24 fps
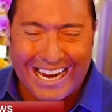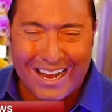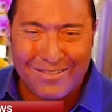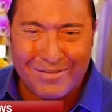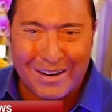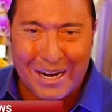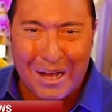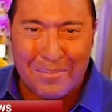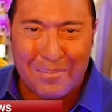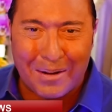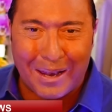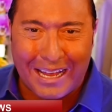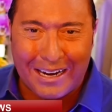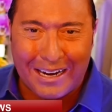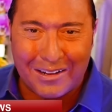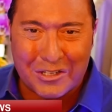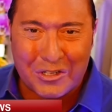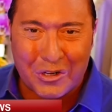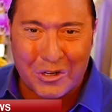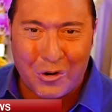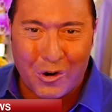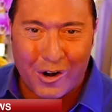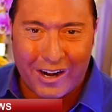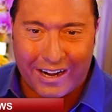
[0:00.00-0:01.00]
It's coming up late
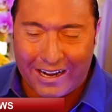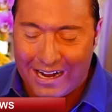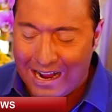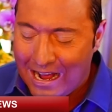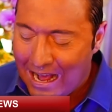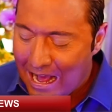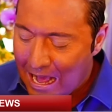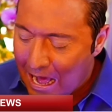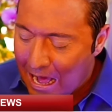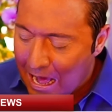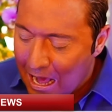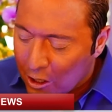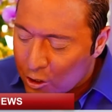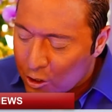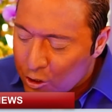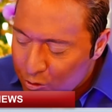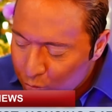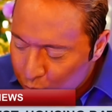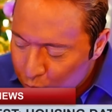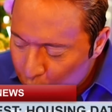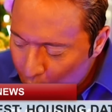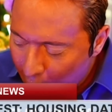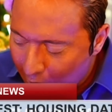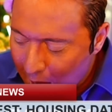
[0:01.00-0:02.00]
in this recording.
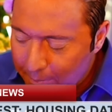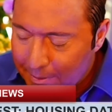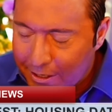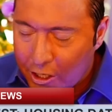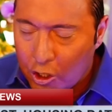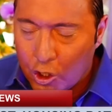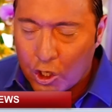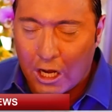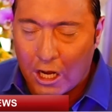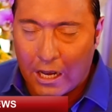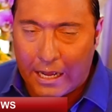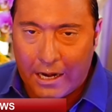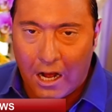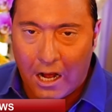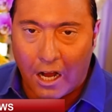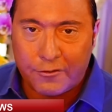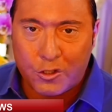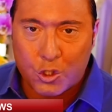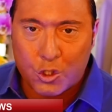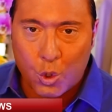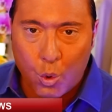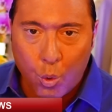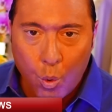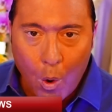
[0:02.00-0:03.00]
Robinhood laid
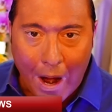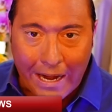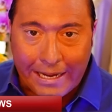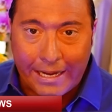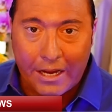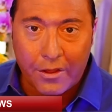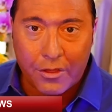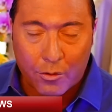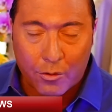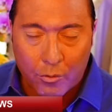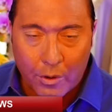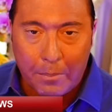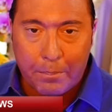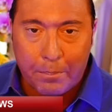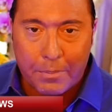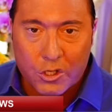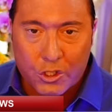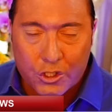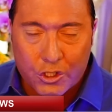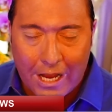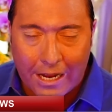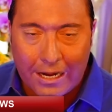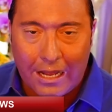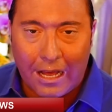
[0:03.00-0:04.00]
off
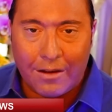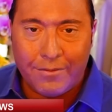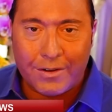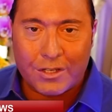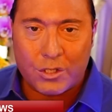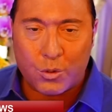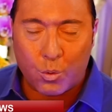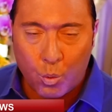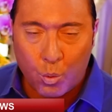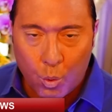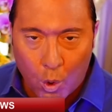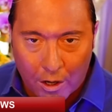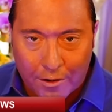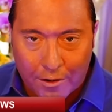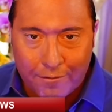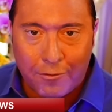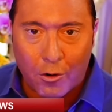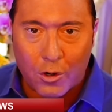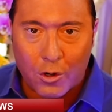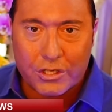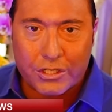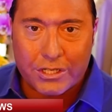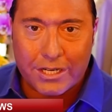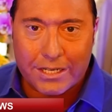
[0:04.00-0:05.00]
23% of its
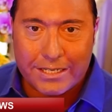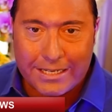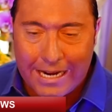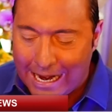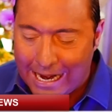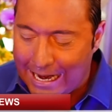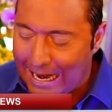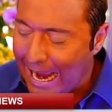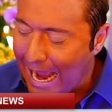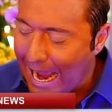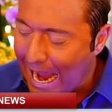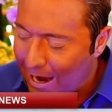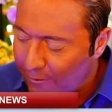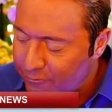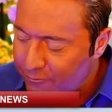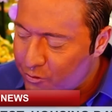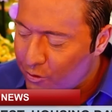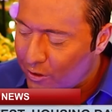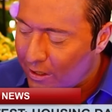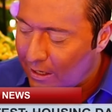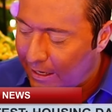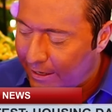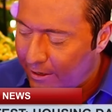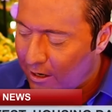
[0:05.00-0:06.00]
workforce today
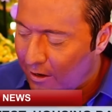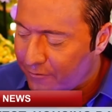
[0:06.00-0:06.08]
after